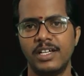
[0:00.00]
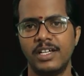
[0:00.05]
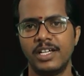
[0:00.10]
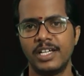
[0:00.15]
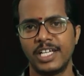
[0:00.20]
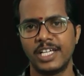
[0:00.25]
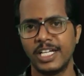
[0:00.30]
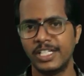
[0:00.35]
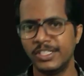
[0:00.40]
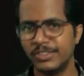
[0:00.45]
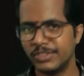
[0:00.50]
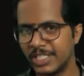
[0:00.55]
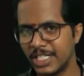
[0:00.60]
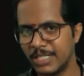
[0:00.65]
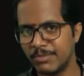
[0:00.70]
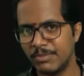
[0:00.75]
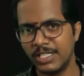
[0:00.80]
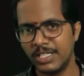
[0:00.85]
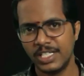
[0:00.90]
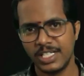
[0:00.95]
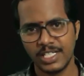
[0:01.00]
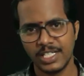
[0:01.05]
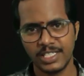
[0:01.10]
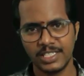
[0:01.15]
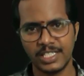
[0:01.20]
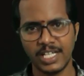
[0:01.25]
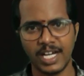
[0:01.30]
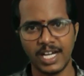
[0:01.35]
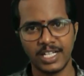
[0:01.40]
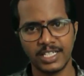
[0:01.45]
Can you tell me
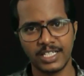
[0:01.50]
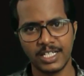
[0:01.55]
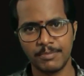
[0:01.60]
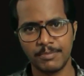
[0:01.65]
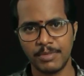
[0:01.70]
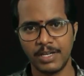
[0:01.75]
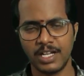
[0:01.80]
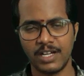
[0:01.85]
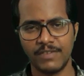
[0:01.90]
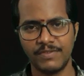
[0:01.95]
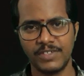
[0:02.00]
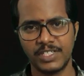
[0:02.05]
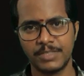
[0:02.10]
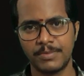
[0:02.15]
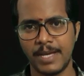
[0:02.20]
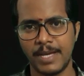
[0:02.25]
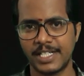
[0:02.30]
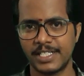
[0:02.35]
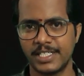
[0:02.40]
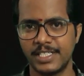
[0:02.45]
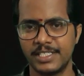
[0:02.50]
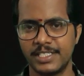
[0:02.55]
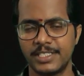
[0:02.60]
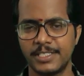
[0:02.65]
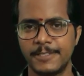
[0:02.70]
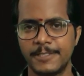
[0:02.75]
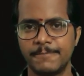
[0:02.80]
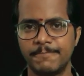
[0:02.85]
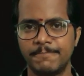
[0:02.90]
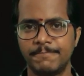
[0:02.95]
the another pair of its factors?
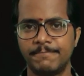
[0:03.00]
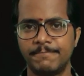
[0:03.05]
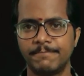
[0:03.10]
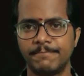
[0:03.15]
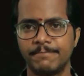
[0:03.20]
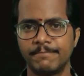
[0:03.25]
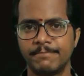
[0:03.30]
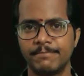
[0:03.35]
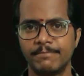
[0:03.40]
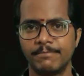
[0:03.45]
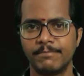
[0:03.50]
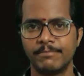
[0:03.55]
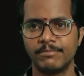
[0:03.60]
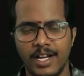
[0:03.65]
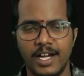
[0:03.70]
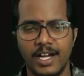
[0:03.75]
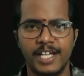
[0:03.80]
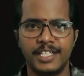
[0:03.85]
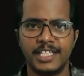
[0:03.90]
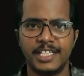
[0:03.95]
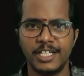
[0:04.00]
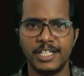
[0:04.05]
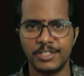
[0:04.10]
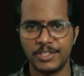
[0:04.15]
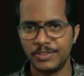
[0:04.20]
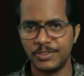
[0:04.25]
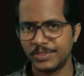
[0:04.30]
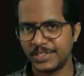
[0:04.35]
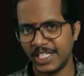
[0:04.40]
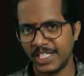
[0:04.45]
I think
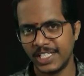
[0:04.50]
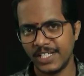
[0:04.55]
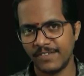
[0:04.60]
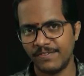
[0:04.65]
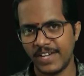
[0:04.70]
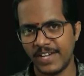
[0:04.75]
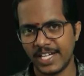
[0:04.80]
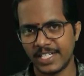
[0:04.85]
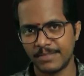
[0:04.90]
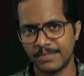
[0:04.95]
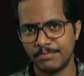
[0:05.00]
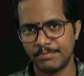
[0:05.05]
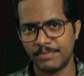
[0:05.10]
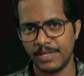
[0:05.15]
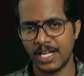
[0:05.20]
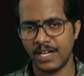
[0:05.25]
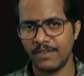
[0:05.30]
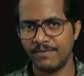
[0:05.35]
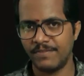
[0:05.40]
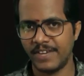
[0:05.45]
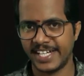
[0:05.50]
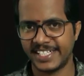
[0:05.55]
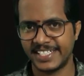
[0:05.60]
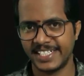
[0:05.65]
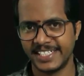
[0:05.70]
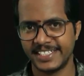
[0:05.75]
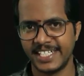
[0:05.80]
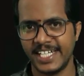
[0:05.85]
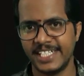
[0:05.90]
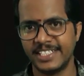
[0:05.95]
you say the pair of
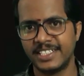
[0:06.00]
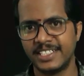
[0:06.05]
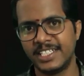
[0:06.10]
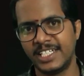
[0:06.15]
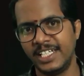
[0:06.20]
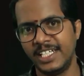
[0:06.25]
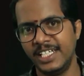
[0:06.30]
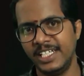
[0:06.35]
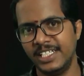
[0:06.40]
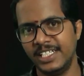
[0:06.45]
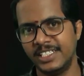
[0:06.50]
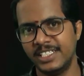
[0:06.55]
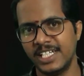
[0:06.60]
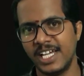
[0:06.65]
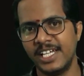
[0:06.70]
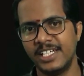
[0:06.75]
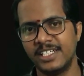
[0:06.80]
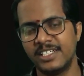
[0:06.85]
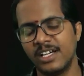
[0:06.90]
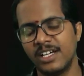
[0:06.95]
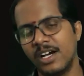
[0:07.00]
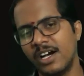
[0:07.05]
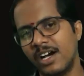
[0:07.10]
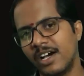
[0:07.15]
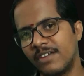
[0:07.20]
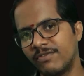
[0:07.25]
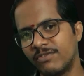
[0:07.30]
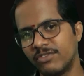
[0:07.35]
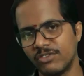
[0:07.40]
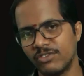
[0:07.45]
factors as 3, 8 or
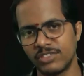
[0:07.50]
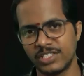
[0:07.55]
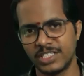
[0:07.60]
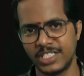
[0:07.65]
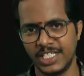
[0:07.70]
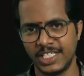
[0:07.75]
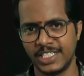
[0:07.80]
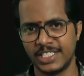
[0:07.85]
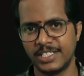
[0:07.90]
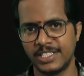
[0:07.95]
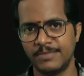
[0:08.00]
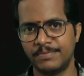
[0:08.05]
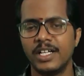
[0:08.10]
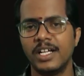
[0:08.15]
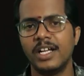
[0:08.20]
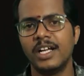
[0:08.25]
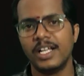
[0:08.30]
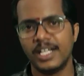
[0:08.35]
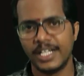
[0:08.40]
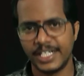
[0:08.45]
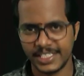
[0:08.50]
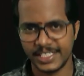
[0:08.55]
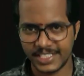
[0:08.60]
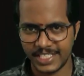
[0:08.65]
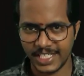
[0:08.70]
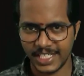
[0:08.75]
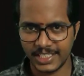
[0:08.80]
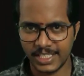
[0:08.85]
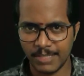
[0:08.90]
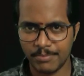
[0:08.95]
4, 6. Let us
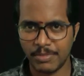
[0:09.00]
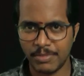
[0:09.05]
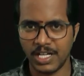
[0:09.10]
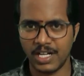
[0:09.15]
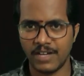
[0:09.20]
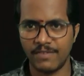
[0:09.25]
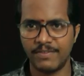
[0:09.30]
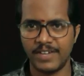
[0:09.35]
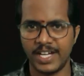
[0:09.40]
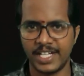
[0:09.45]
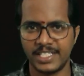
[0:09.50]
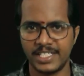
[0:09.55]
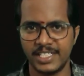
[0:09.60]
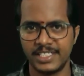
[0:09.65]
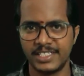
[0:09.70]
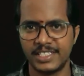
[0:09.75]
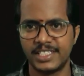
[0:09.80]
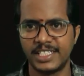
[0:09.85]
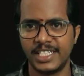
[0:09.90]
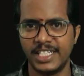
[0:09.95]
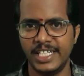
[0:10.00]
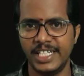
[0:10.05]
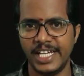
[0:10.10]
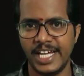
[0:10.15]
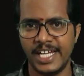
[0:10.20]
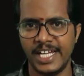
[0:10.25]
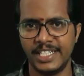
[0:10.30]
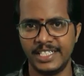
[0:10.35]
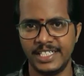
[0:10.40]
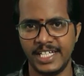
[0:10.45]
take the pair of factors 3
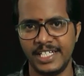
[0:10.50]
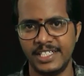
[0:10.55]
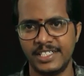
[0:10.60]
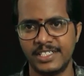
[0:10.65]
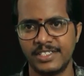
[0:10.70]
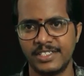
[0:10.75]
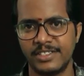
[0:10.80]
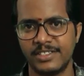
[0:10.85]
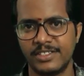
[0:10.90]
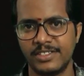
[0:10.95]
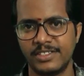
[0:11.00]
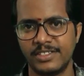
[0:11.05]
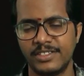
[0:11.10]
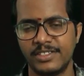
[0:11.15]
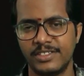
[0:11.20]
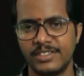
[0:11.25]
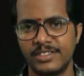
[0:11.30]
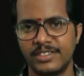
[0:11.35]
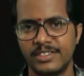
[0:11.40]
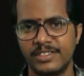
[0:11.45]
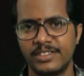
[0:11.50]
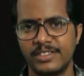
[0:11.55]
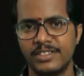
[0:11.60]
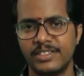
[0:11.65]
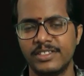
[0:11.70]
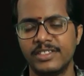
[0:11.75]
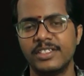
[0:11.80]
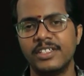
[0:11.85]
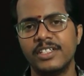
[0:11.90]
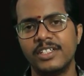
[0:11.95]
and 8.
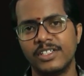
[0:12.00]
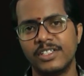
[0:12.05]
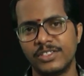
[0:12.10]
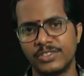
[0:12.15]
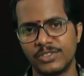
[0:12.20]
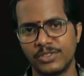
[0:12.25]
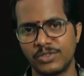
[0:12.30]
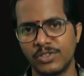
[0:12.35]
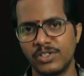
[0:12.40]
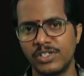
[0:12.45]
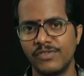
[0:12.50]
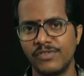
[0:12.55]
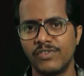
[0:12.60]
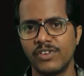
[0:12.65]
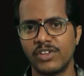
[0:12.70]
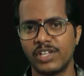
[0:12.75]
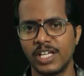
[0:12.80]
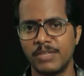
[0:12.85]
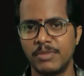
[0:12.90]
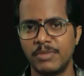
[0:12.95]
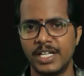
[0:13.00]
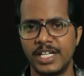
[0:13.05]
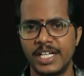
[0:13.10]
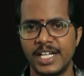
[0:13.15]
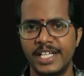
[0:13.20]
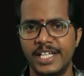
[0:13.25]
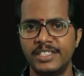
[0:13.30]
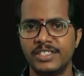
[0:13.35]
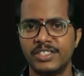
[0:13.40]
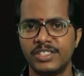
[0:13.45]
So 24 can be written
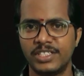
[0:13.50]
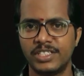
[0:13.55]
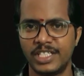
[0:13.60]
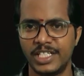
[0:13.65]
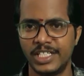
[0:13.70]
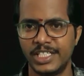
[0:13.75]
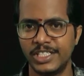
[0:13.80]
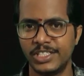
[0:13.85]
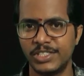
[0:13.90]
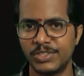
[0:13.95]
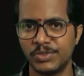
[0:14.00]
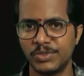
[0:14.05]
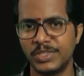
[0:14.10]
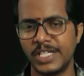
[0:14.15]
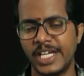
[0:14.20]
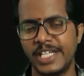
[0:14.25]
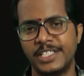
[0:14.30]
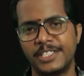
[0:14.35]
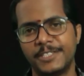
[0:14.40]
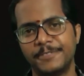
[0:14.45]
as 3 into 8.